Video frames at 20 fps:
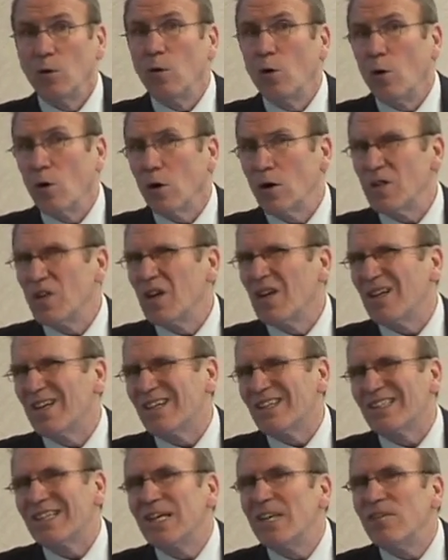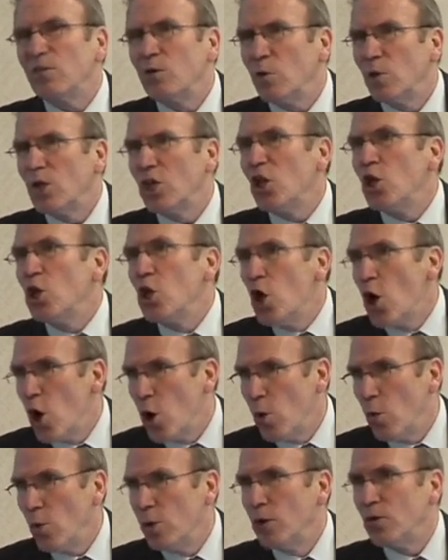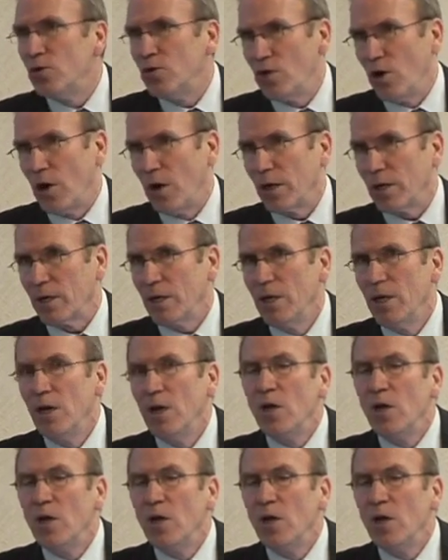or uh, if you will, a known dog.